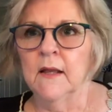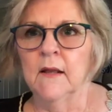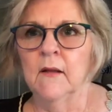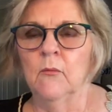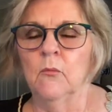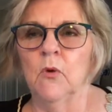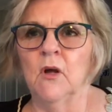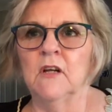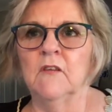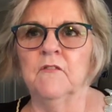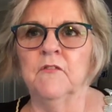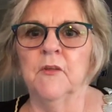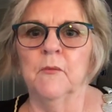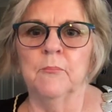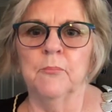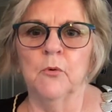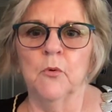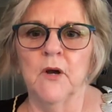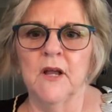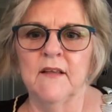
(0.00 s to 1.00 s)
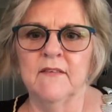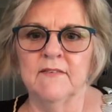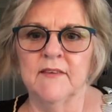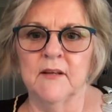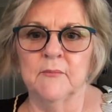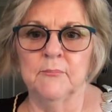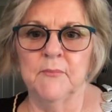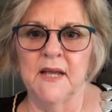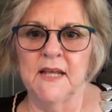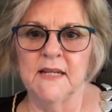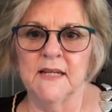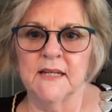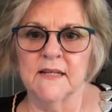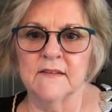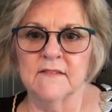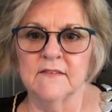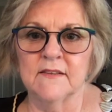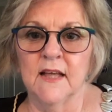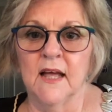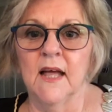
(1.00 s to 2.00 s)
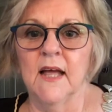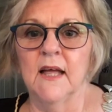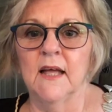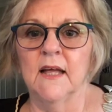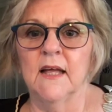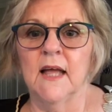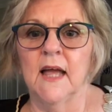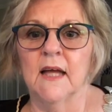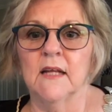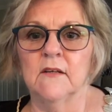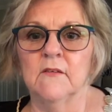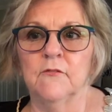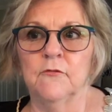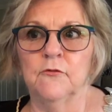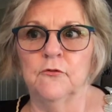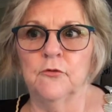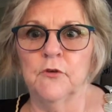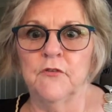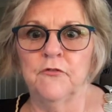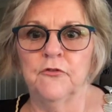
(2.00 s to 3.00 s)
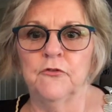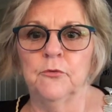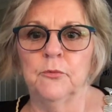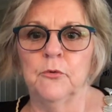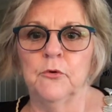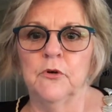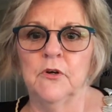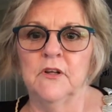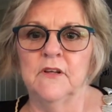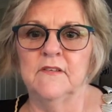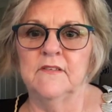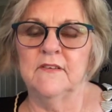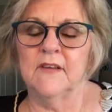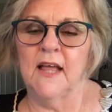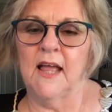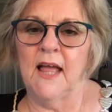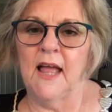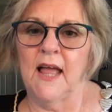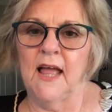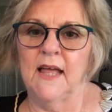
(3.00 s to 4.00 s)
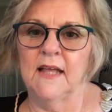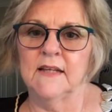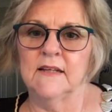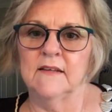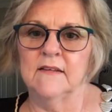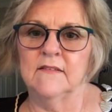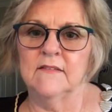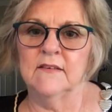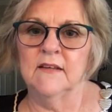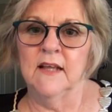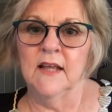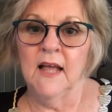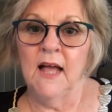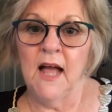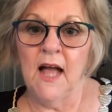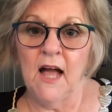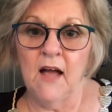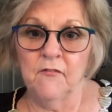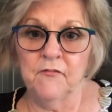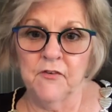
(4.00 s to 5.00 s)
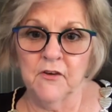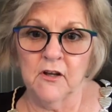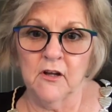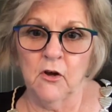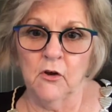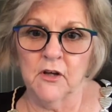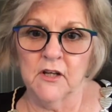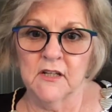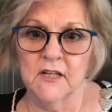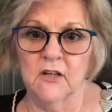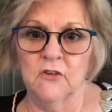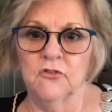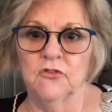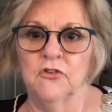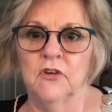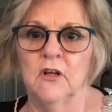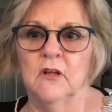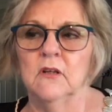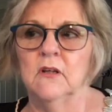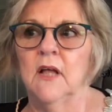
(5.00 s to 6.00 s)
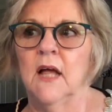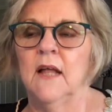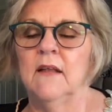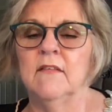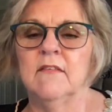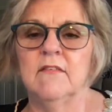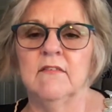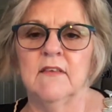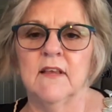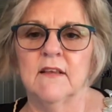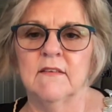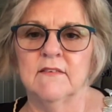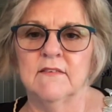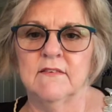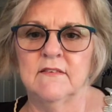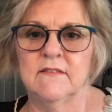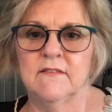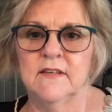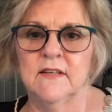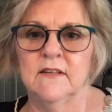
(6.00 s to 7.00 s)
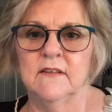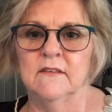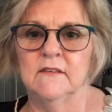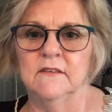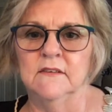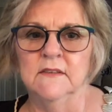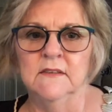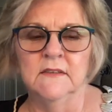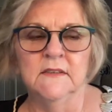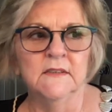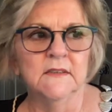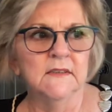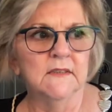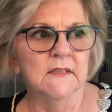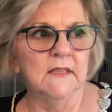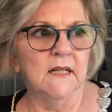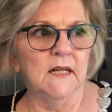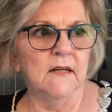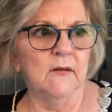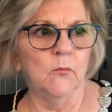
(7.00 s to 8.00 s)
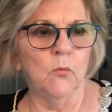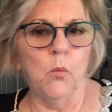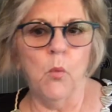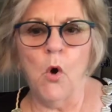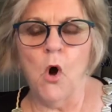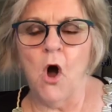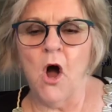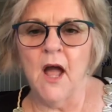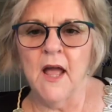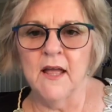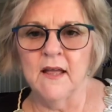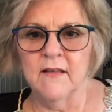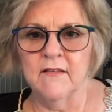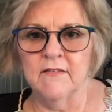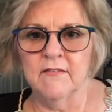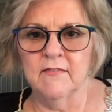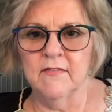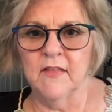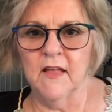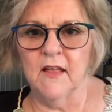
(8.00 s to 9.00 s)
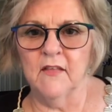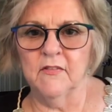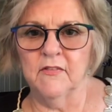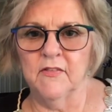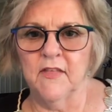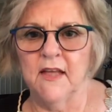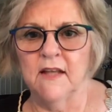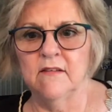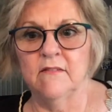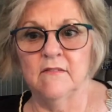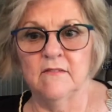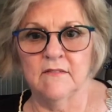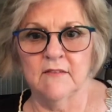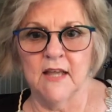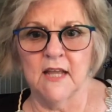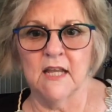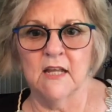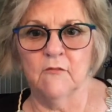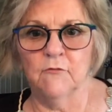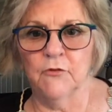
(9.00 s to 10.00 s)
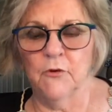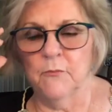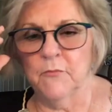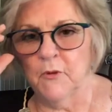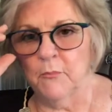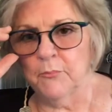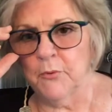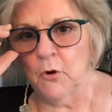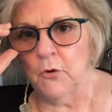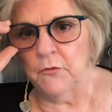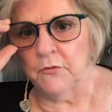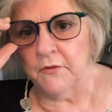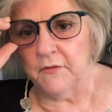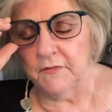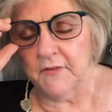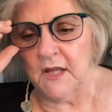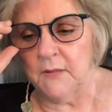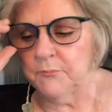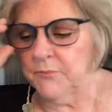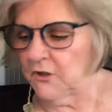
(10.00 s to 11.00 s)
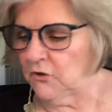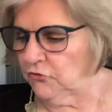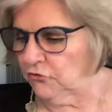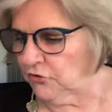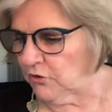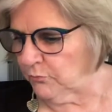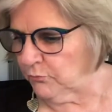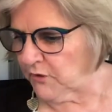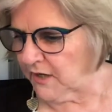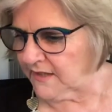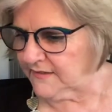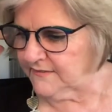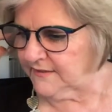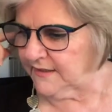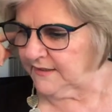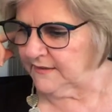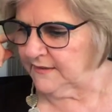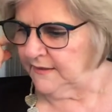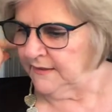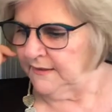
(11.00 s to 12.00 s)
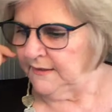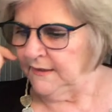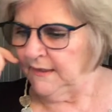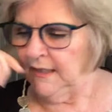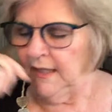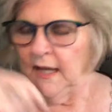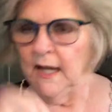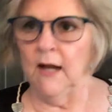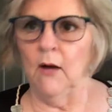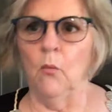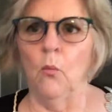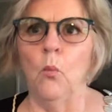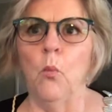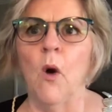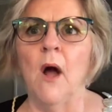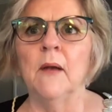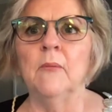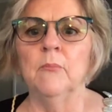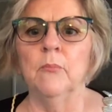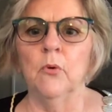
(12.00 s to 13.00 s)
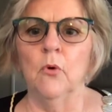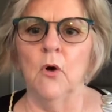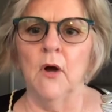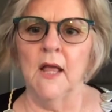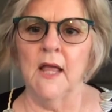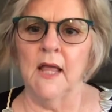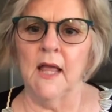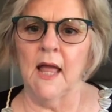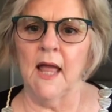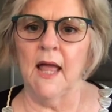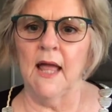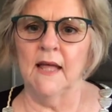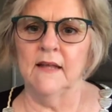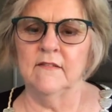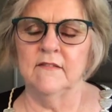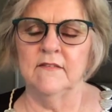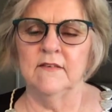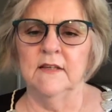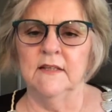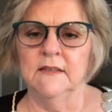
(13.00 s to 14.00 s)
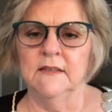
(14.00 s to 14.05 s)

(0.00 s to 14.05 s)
One of the boys had made a guitar out of driftwood and half a coconut shell and 6 steel wires that they'd taken from the boat that they'd been shipwrecked in. One boy had